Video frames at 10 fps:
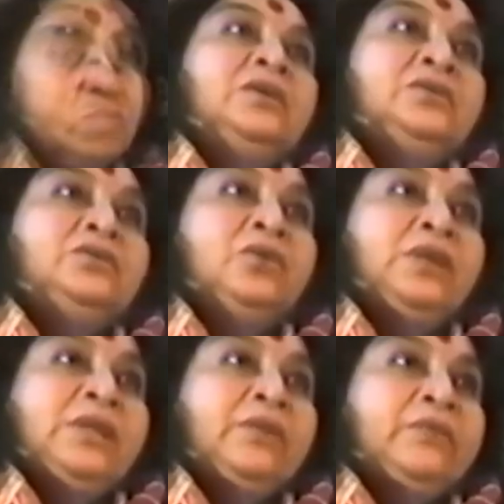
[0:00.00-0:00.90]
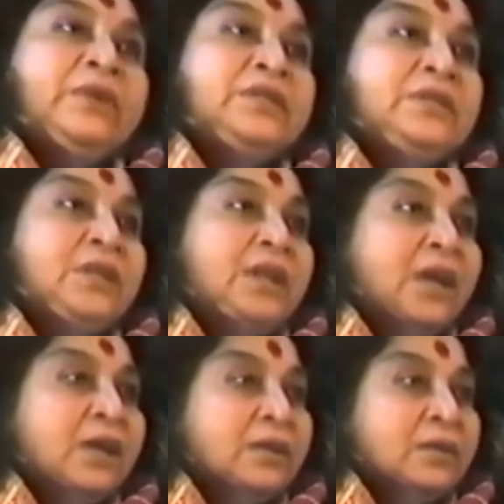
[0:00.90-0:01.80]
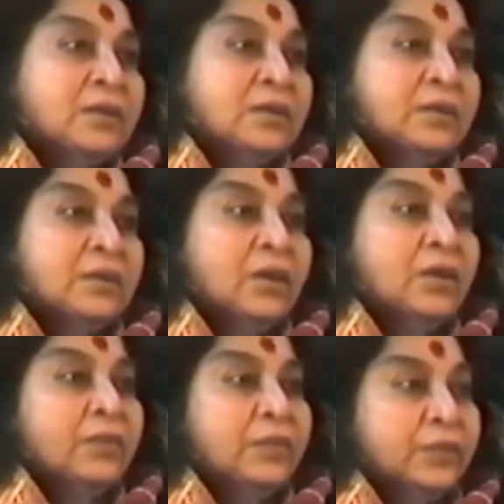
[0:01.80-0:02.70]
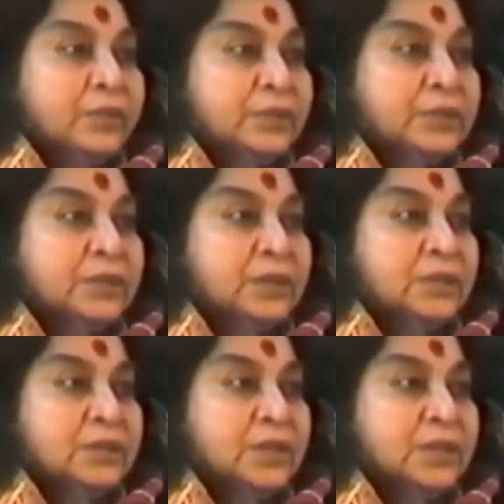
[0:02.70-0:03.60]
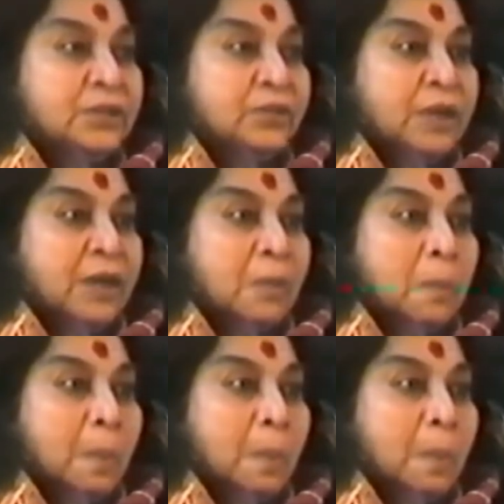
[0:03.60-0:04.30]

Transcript: So in the first era of Sahajoga,